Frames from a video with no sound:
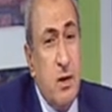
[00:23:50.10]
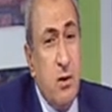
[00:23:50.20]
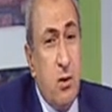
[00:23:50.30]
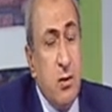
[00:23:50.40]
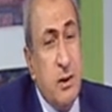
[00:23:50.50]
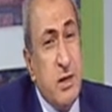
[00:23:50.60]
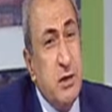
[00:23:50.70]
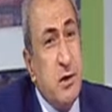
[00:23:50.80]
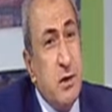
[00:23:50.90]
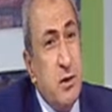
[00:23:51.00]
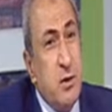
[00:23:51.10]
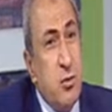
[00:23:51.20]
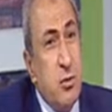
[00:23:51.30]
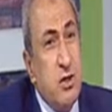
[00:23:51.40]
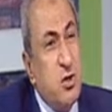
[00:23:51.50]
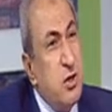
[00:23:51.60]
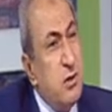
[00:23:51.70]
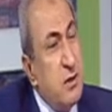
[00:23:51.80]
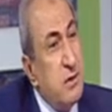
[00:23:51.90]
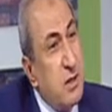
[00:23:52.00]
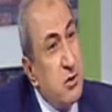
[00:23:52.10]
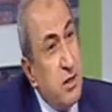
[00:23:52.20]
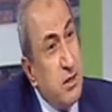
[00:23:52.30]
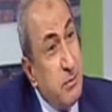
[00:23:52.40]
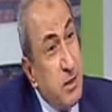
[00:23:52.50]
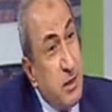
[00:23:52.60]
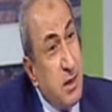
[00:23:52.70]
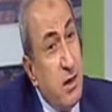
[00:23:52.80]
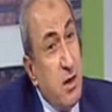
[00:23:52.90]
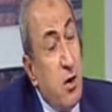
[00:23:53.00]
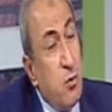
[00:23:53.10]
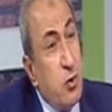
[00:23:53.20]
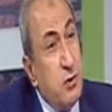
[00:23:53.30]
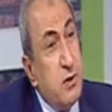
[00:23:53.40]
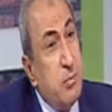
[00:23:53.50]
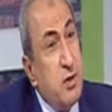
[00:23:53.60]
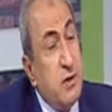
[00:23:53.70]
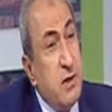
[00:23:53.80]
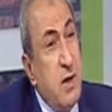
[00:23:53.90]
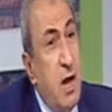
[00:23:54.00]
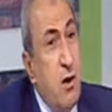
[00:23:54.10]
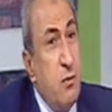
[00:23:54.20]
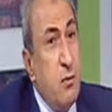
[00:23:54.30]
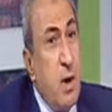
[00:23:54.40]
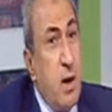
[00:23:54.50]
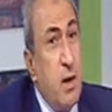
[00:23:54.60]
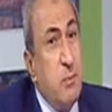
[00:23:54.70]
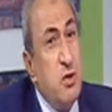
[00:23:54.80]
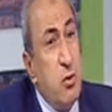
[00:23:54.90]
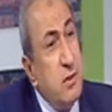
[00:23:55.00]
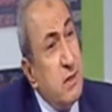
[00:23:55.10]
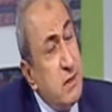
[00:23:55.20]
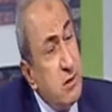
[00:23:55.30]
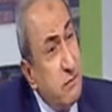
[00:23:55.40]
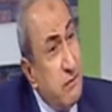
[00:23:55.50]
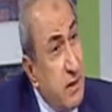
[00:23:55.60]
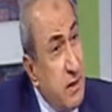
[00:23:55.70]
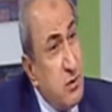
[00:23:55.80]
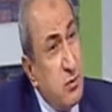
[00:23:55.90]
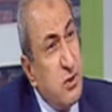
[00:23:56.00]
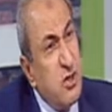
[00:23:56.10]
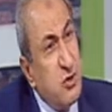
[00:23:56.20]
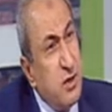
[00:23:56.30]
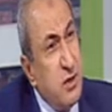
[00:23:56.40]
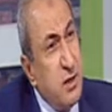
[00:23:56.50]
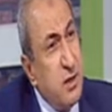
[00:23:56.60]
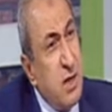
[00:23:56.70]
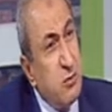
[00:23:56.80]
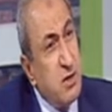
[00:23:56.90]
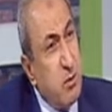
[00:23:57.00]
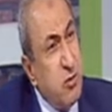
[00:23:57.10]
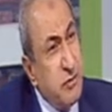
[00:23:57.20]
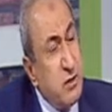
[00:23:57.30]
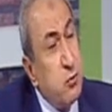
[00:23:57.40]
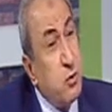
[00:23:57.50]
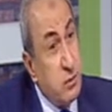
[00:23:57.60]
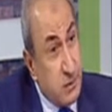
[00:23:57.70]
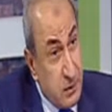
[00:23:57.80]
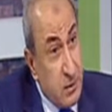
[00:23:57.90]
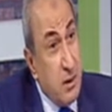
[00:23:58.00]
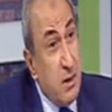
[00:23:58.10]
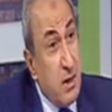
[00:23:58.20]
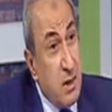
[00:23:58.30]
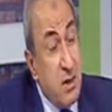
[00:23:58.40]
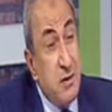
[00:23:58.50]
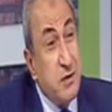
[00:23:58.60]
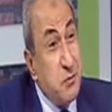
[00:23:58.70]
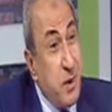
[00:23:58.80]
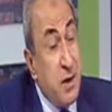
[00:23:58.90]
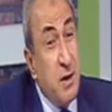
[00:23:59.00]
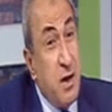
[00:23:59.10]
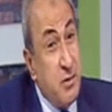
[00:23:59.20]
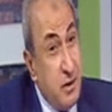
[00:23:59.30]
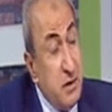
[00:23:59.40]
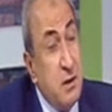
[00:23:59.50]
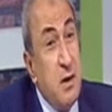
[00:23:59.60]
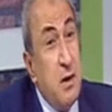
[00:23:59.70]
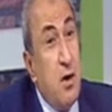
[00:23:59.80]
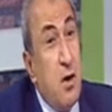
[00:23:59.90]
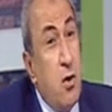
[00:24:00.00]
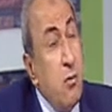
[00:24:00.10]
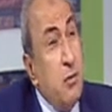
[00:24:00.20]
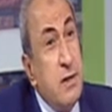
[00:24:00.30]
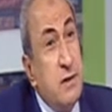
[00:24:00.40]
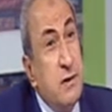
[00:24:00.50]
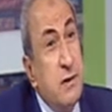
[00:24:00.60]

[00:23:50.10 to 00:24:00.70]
all the media and all the journals actually in America would represent how an absolute sense of fiasco, the journey and the outcome of it was. That's why I think all these,